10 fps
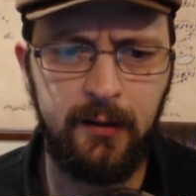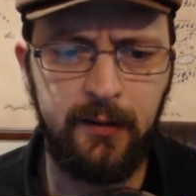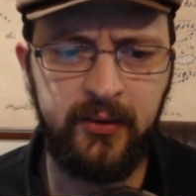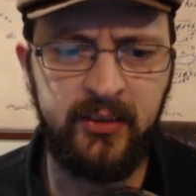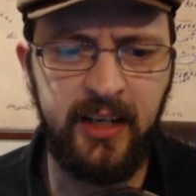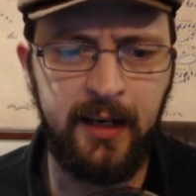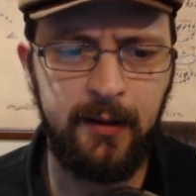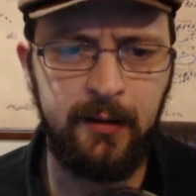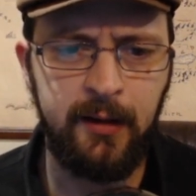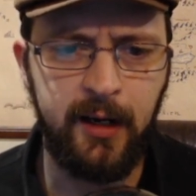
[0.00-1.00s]

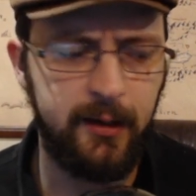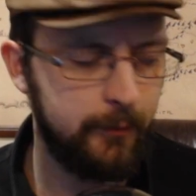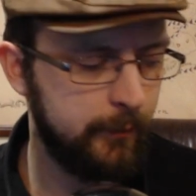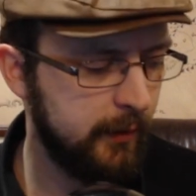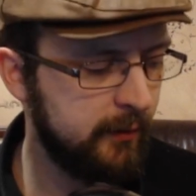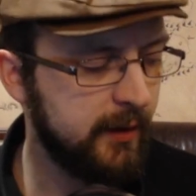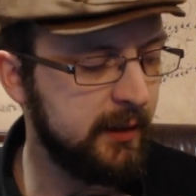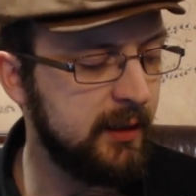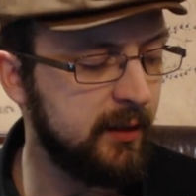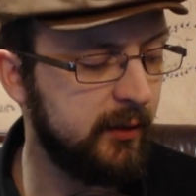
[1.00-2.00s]
second night that
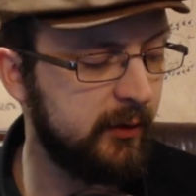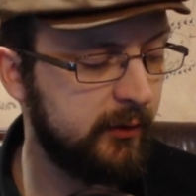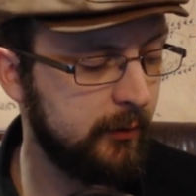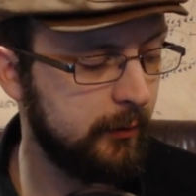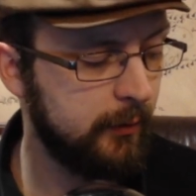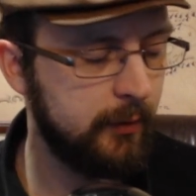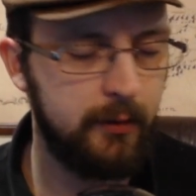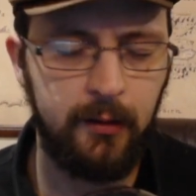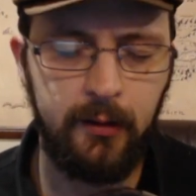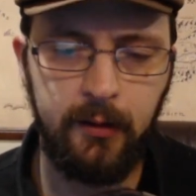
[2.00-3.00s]
he is
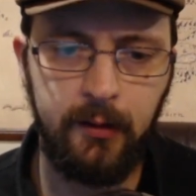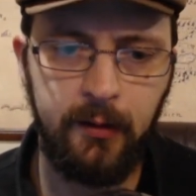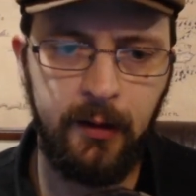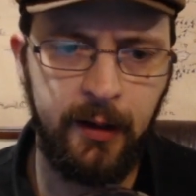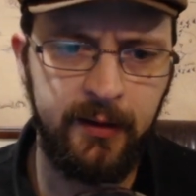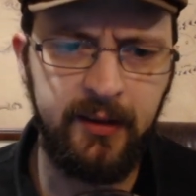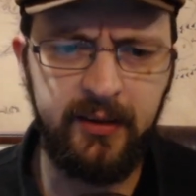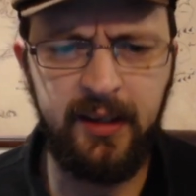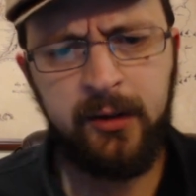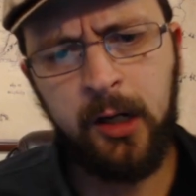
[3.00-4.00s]
that he's
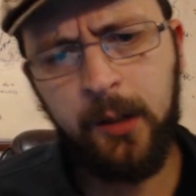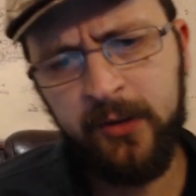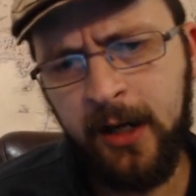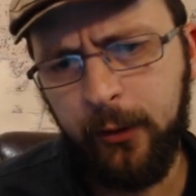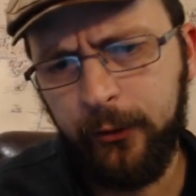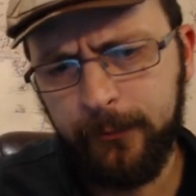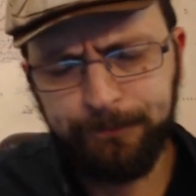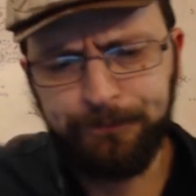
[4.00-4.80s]
in Tom's house,